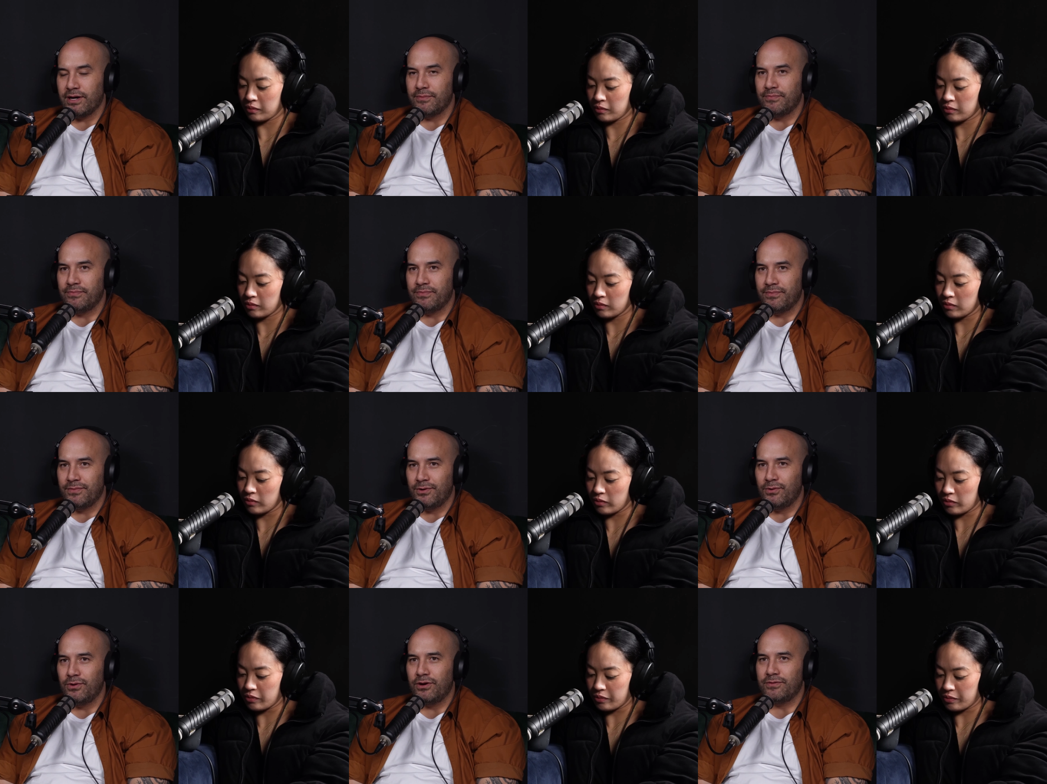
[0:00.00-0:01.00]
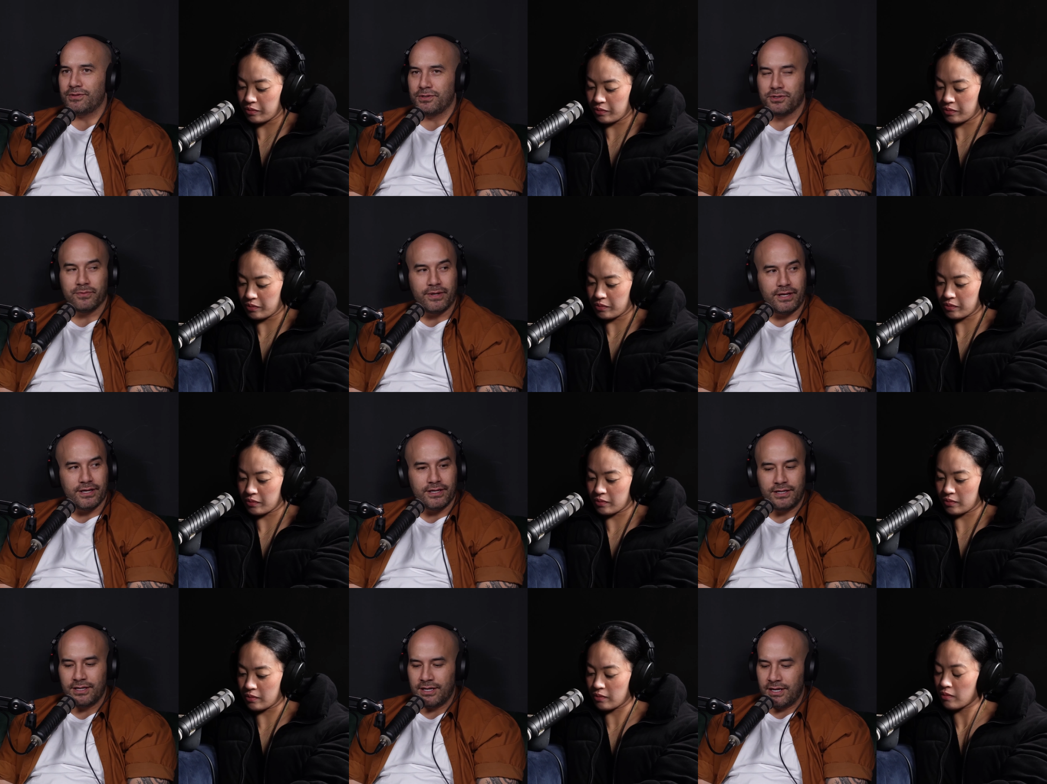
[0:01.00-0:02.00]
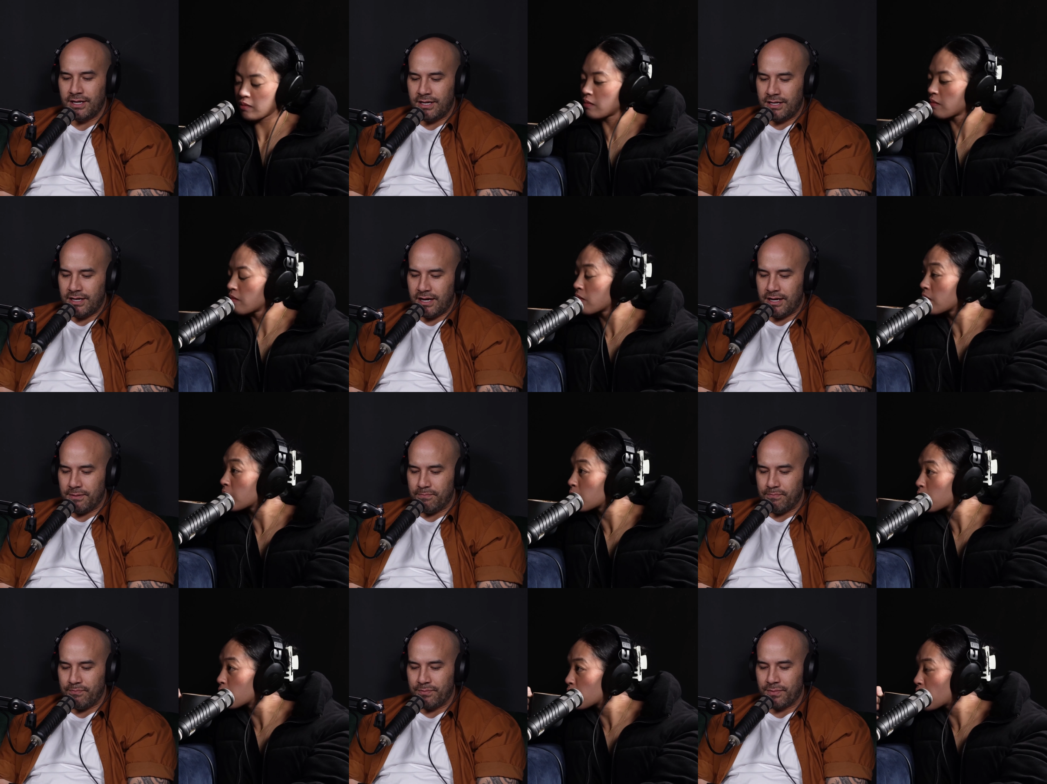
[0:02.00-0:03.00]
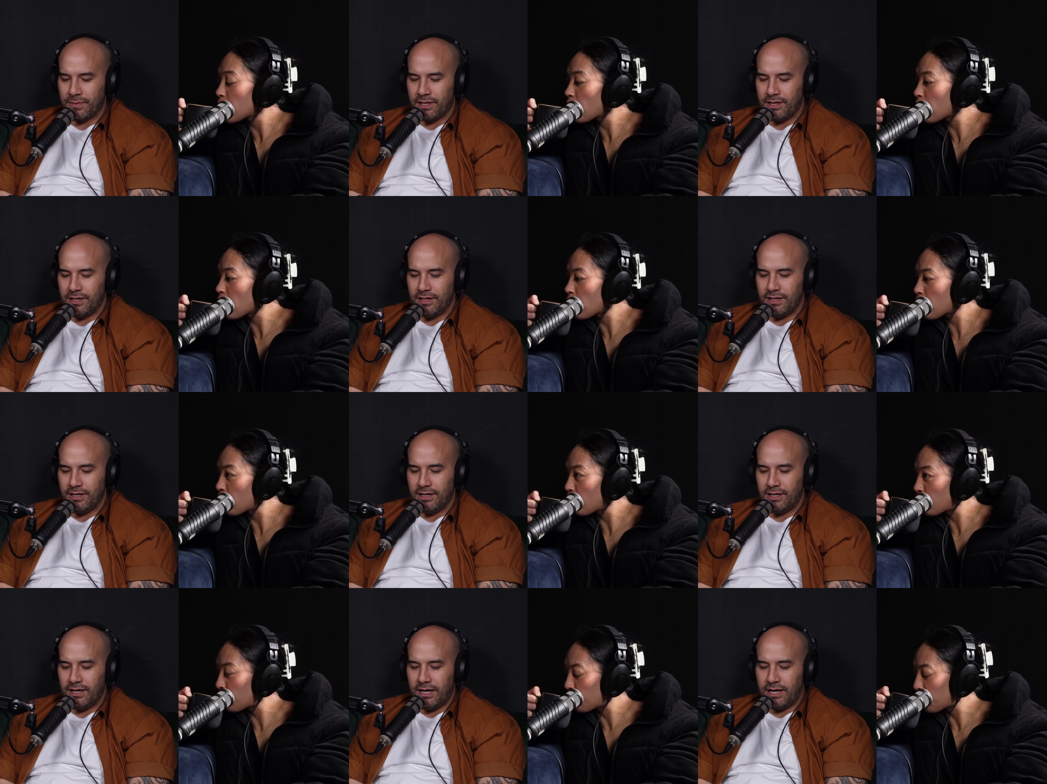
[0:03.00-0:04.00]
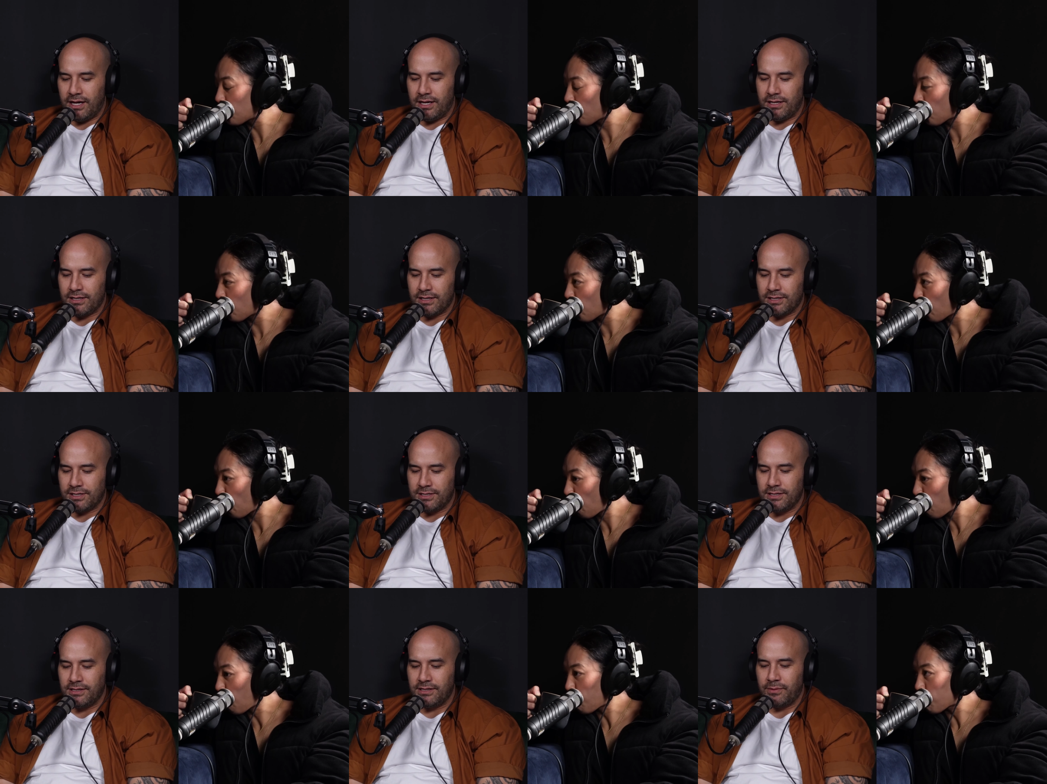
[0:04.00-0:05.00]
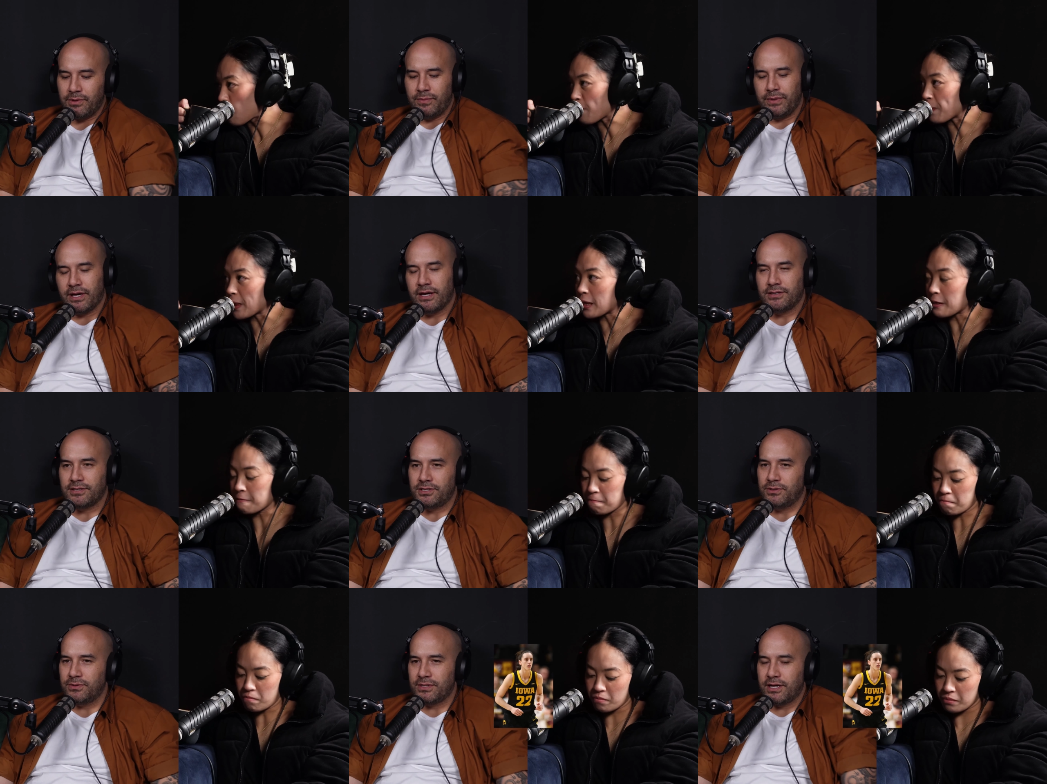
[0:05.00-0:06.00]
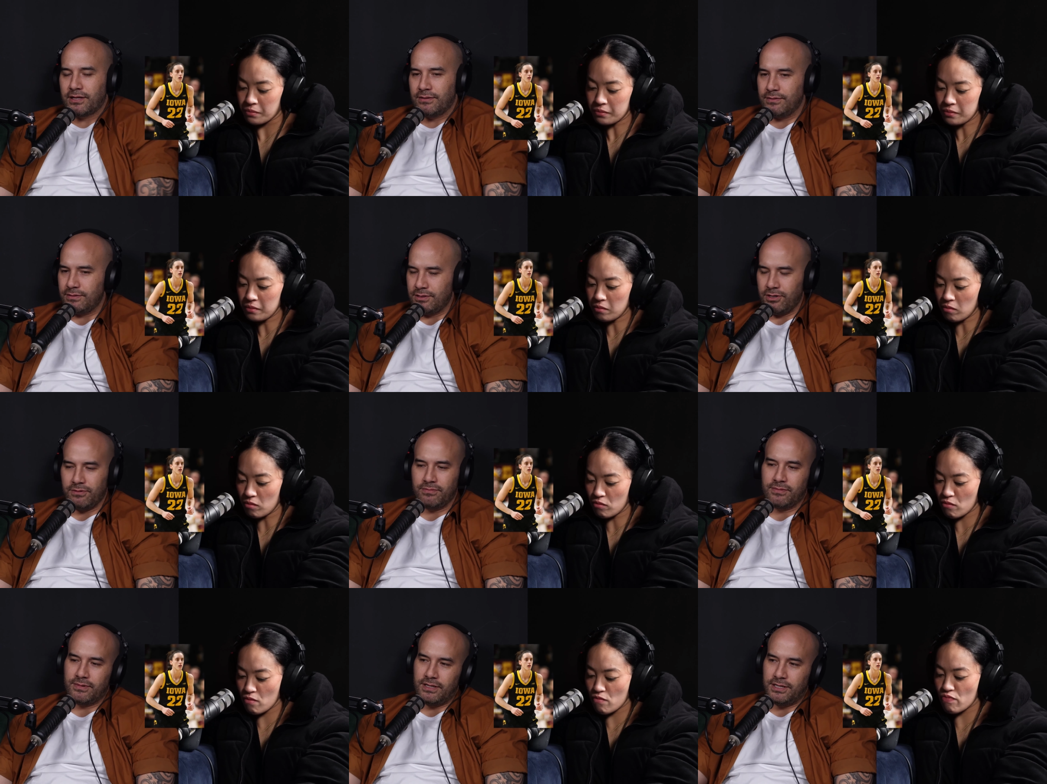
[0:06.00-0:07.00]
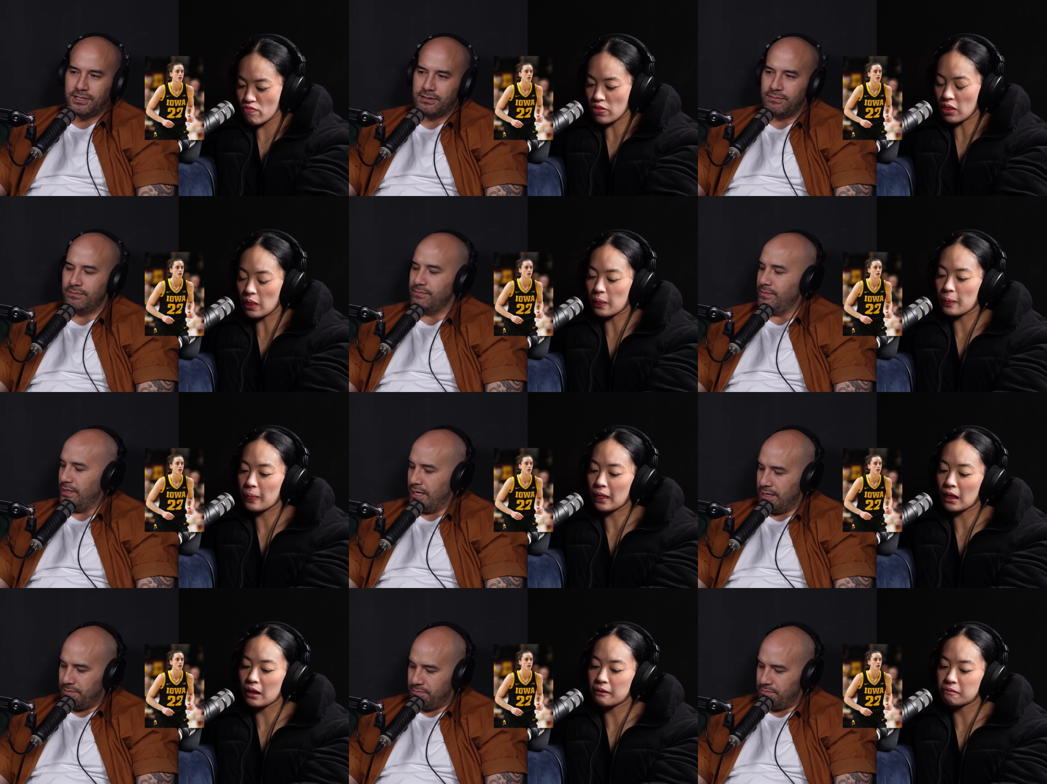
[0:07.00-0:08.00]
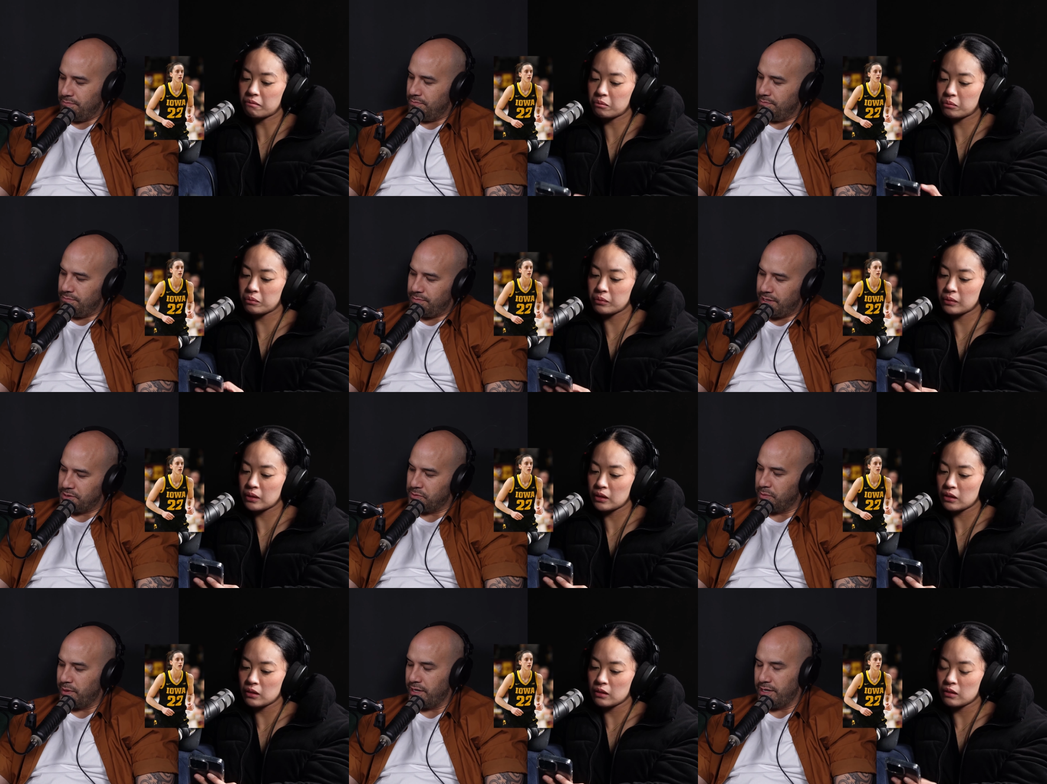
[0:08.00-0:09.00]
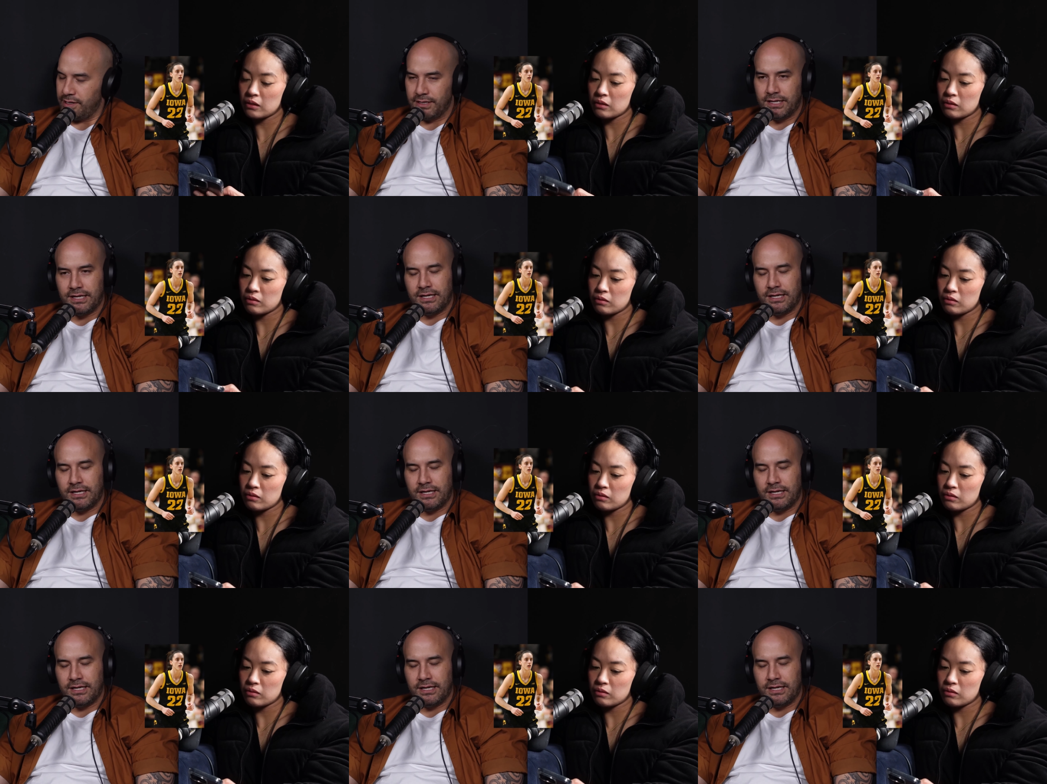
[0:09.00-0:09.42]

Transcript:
Speaker 1: up all over social media. Um, and she's in the WNBA, so she was like top collegiate um, basketball player.